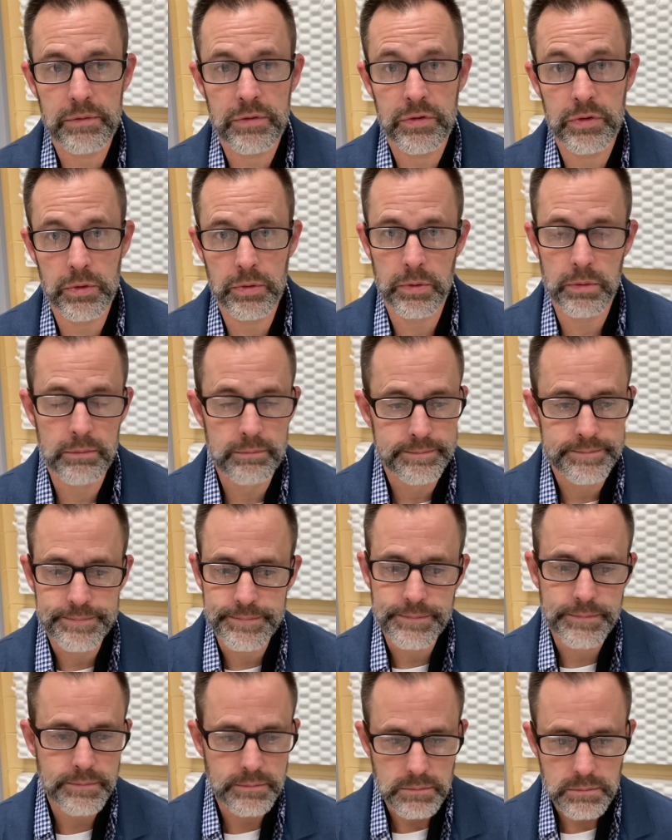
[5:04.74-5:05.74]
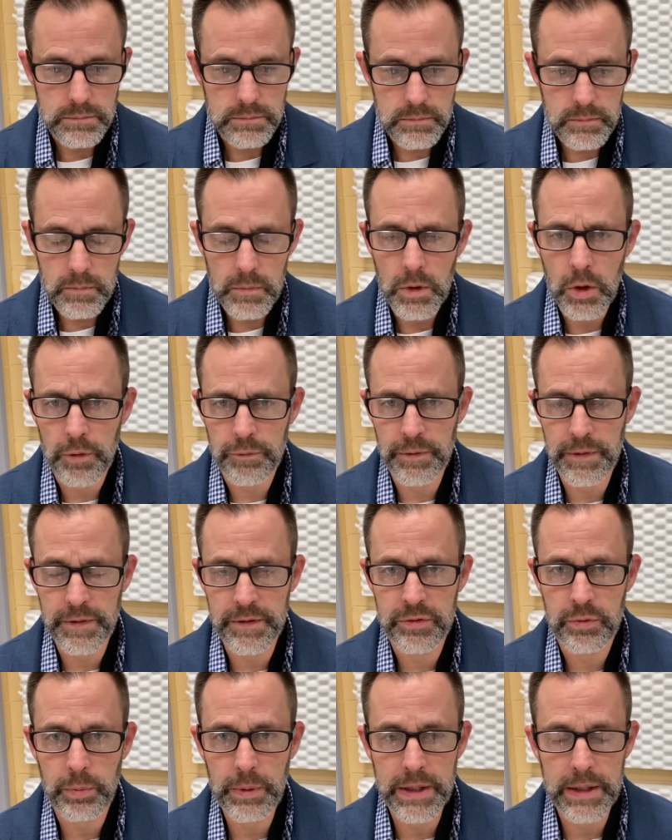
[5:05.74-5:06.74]
soon, hopefully
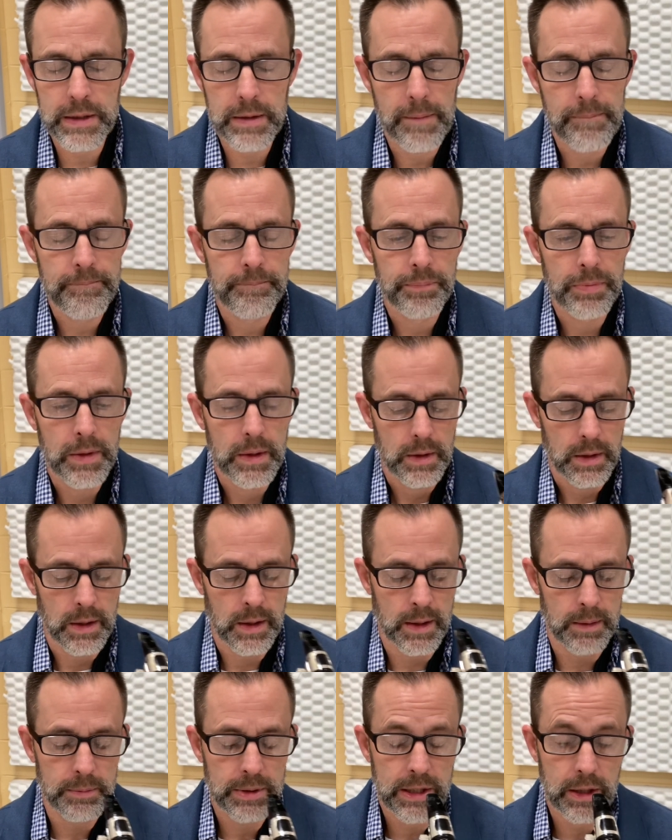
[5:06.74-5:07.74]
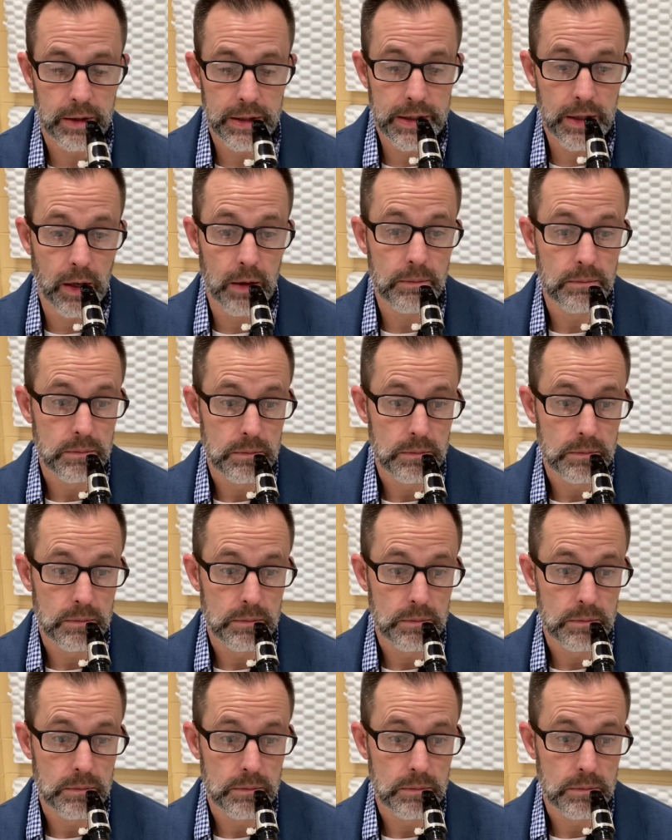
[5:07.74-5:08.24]
this week. But here you go.